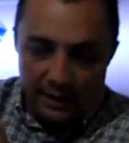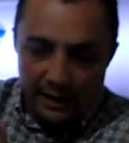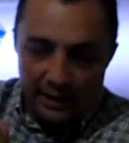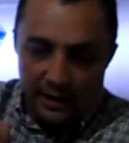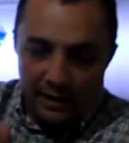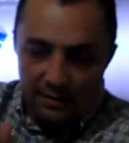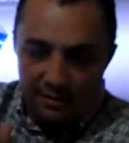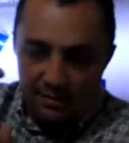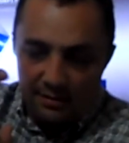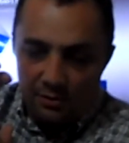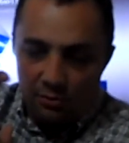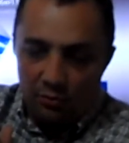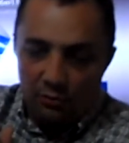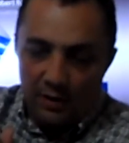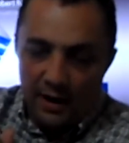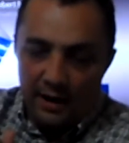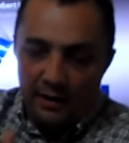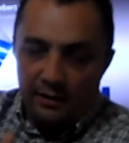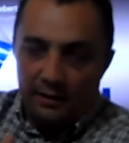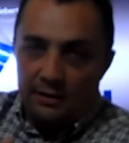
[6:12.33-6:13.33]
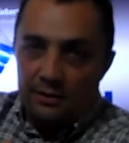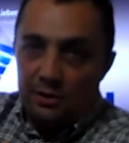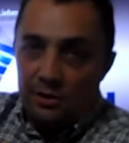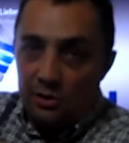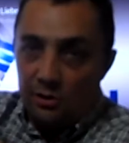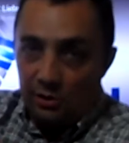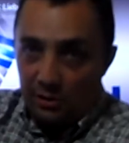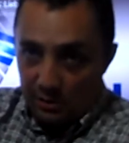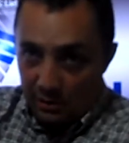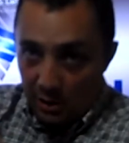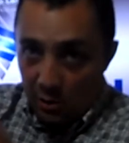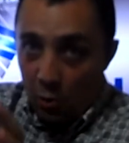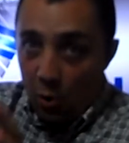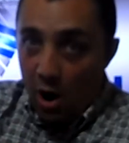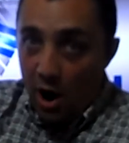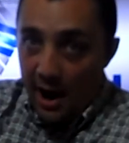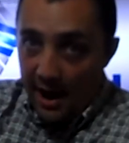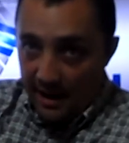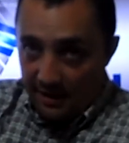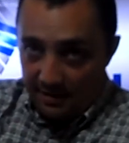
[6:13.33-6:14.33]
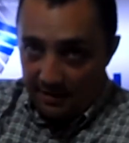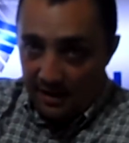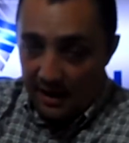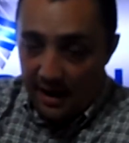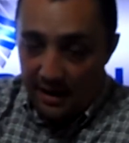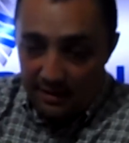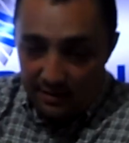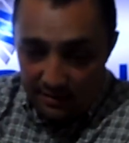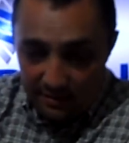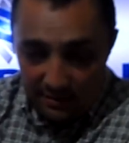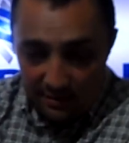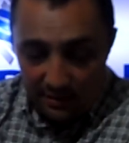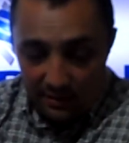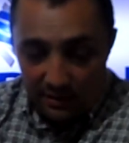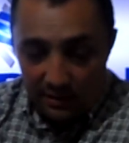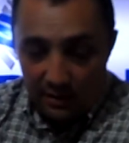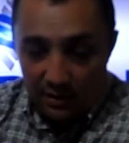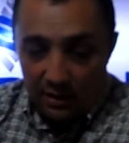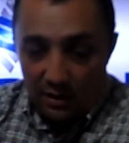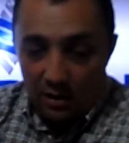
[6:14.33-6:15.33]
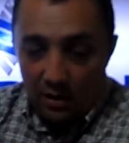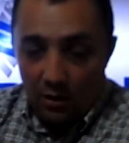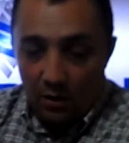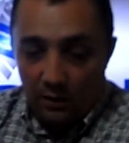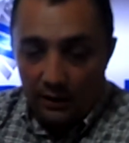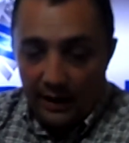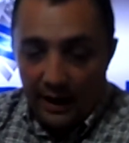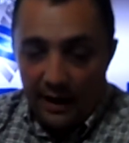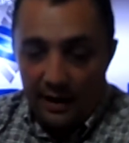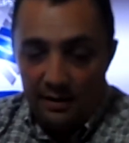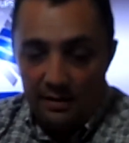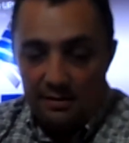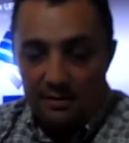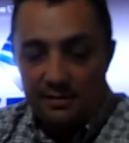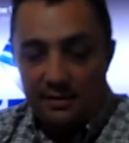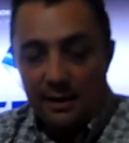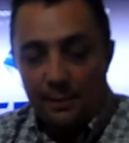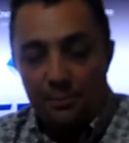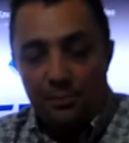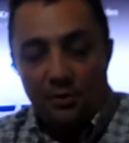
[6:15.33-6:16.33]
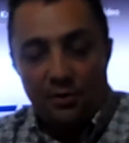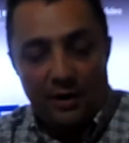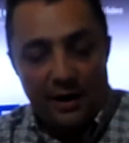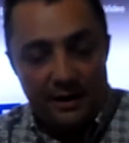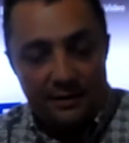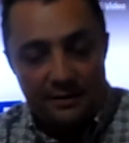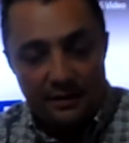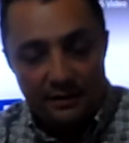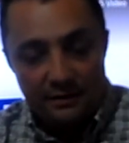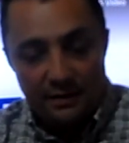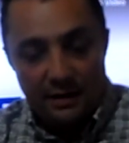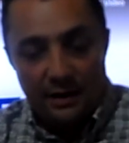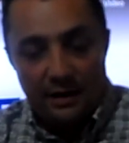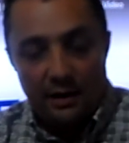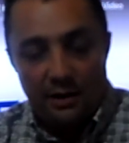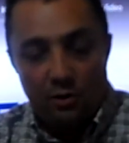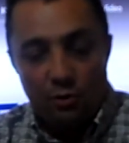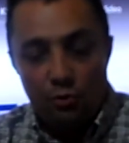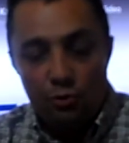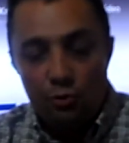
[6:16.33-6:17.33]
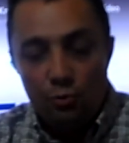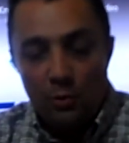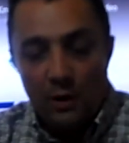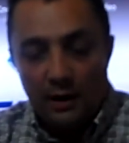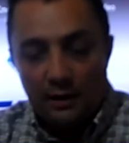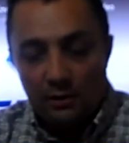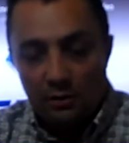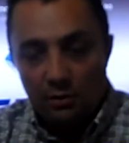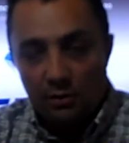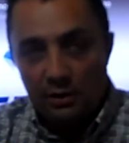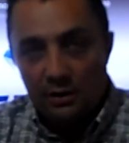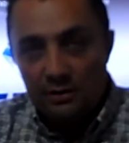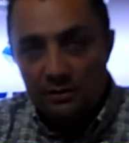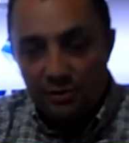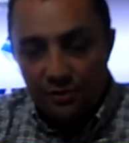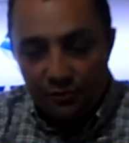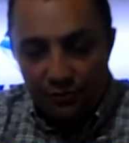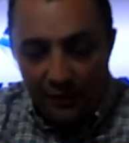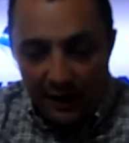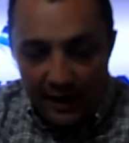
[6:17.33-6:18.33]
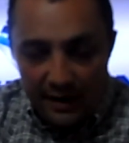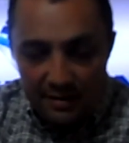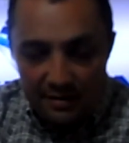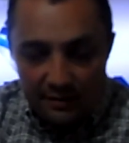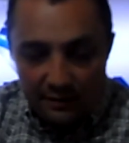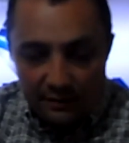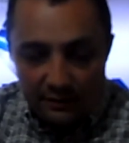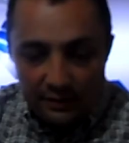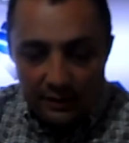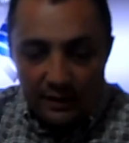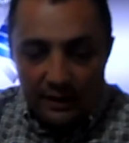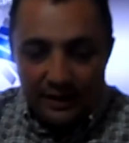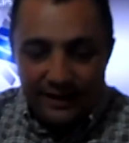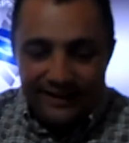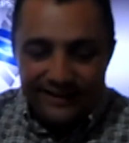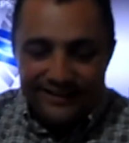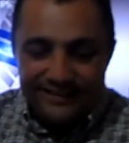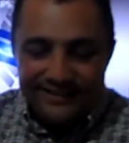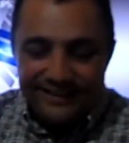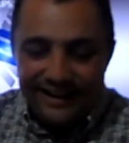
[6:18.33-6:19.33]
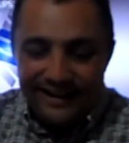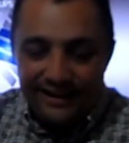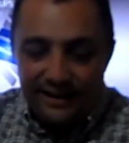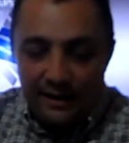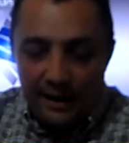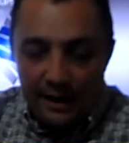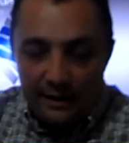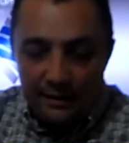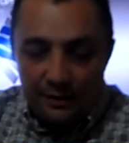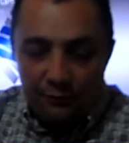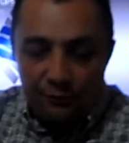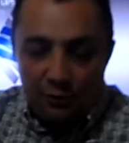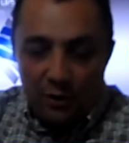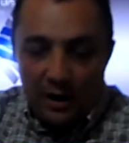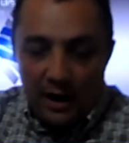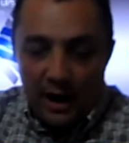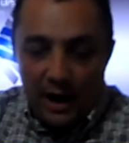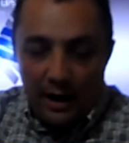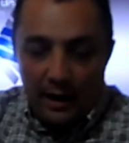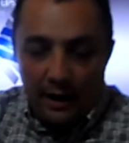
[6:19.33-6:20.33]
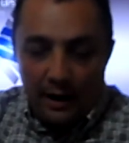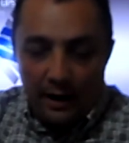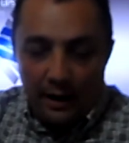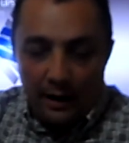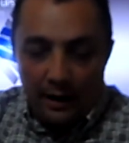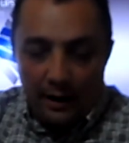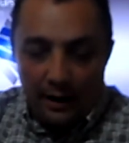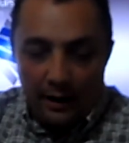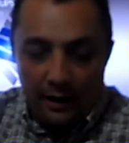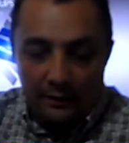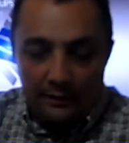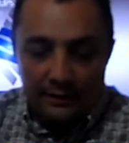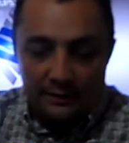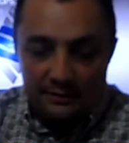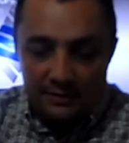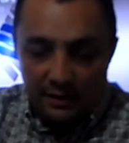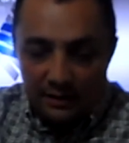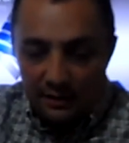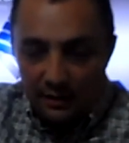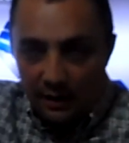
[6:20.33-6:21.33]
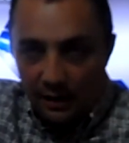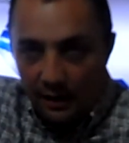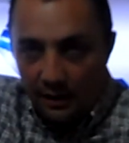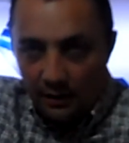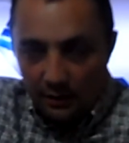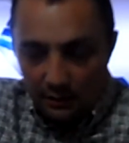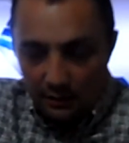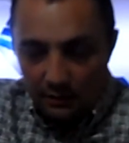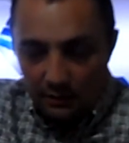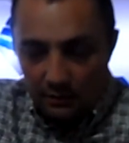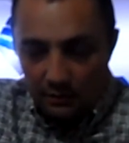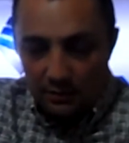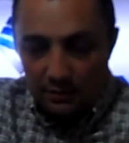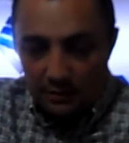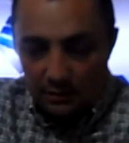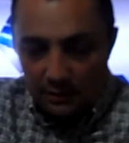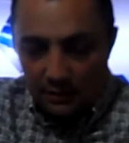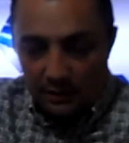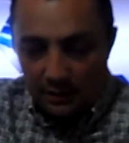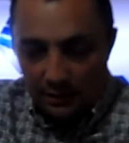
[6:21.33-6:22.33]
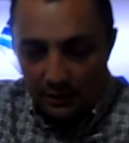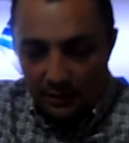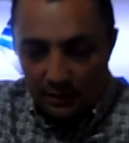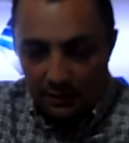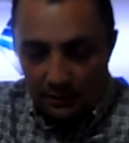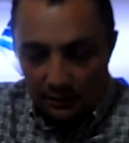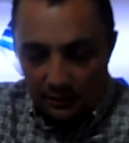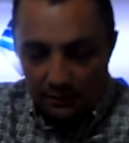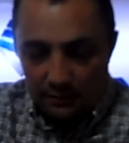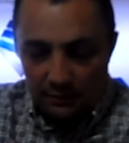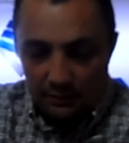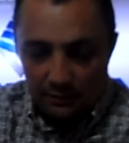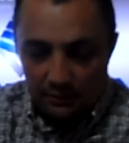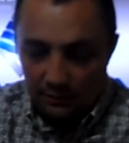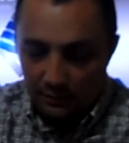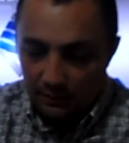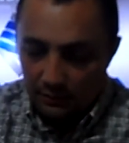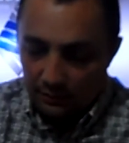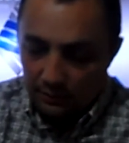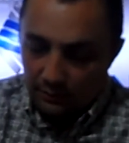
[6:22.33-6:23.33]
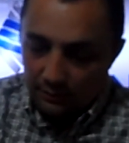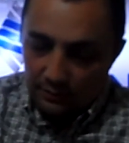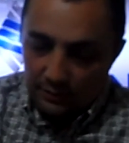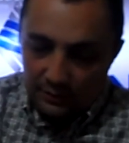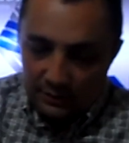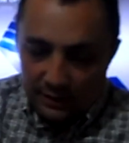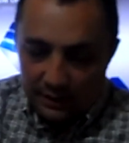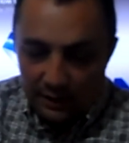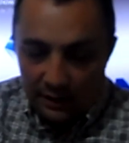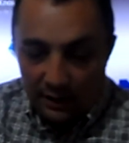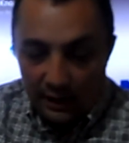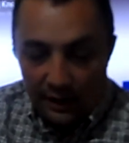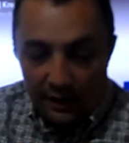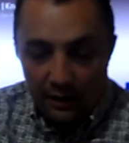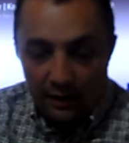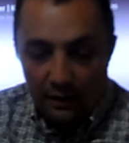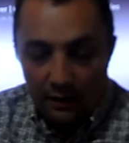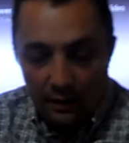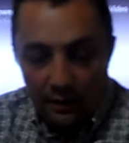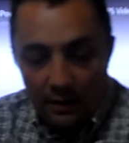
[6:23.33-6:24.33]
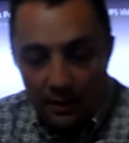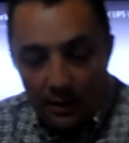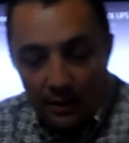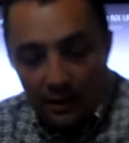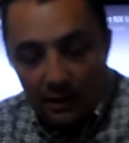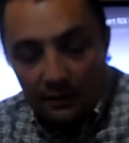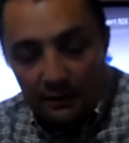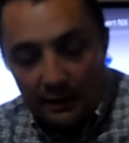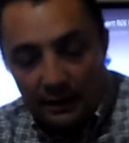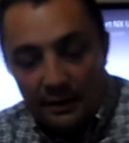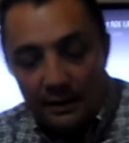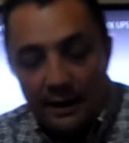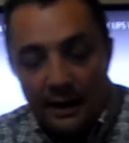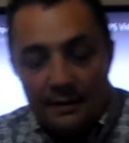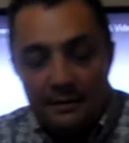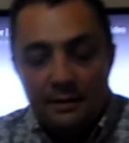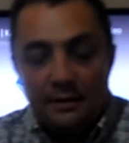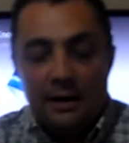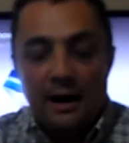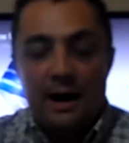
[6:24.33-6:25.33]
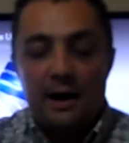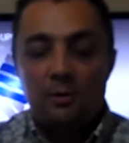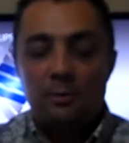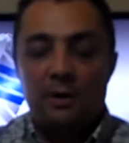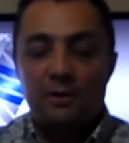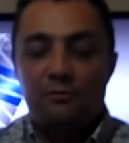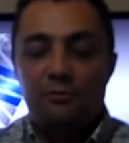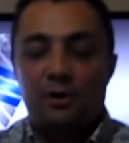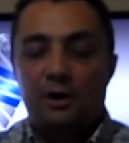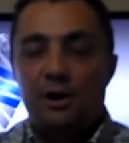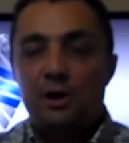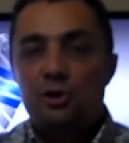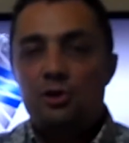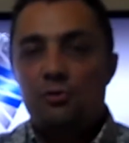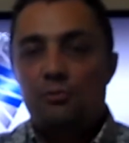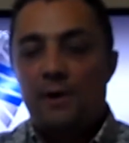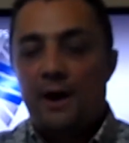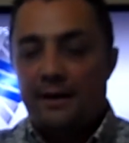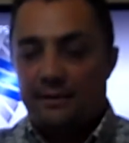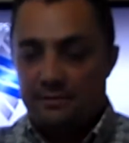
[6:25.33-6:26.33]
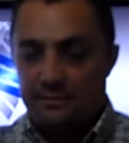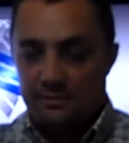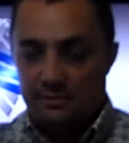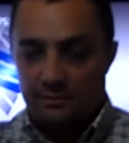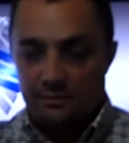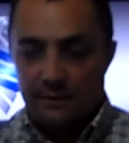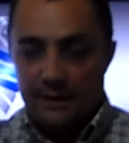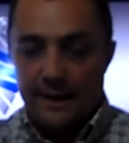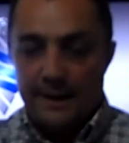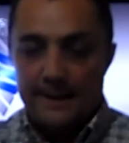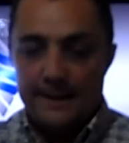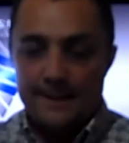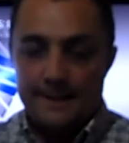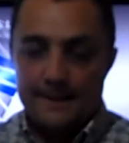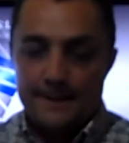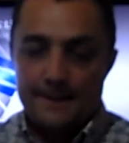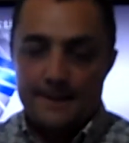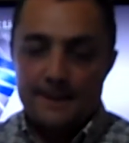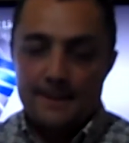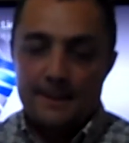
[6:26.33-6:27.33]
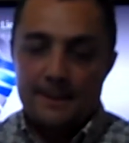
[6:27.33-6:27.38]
there are single run in the OSS, okay, separated U1 interface dedicated for the third layer and the third layer dedicated hardware for each red, right?